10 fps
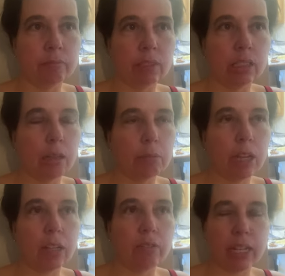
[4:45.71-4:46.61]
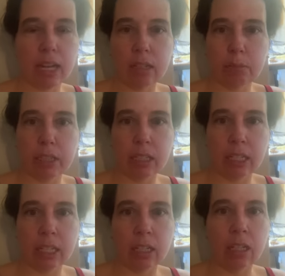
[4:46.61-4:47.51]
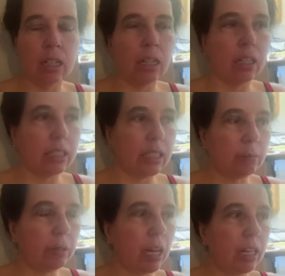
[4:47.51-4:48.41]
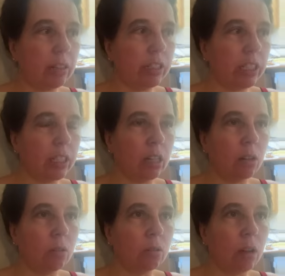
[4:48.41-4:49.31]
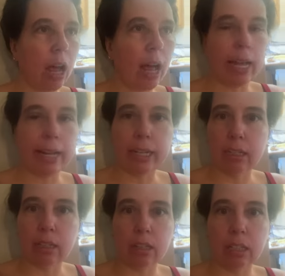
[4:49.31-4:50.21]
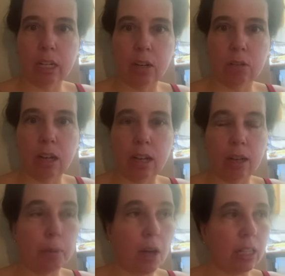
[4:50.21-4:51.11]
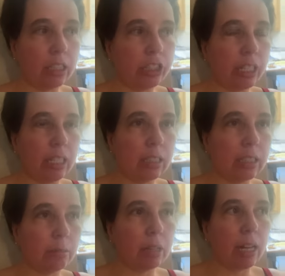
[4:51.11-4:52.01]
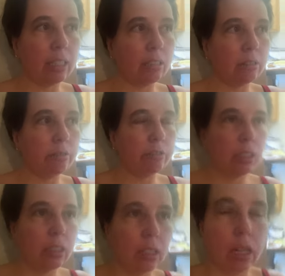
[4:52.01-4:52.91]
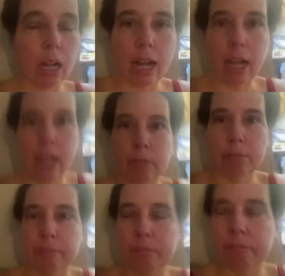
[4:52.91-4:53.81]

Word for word: some kind of accountability, some kind of, you know, I, you know, apology, some kind of, um,